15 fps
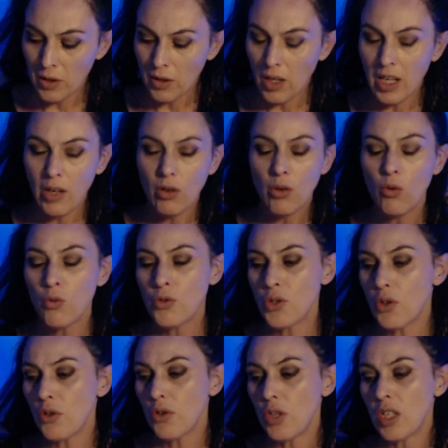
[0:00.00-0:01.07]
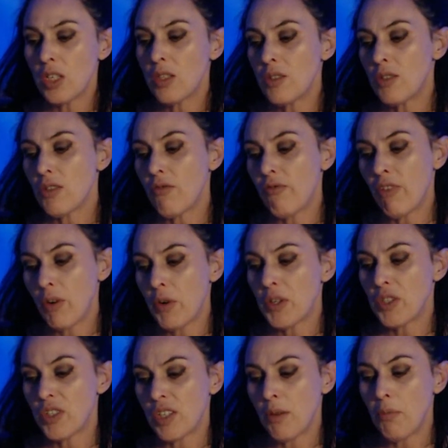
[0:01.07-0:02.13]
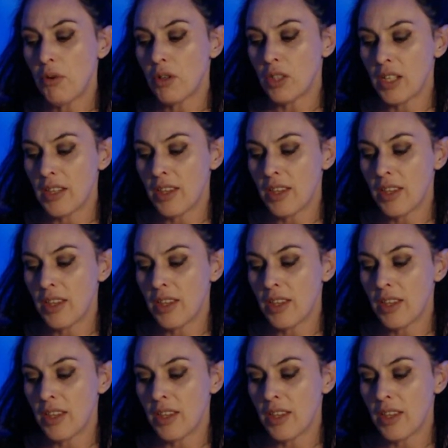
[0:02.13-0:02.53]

And it also is very separately